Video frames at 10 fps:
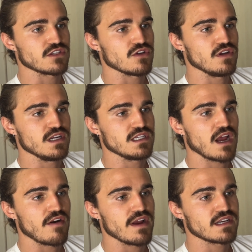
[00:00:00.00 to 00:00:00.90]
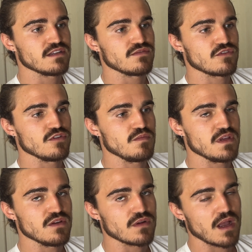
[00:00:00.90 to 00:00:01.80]
So a directive could be
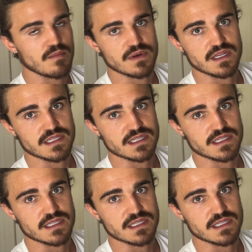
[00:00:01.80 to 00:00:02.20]
your company's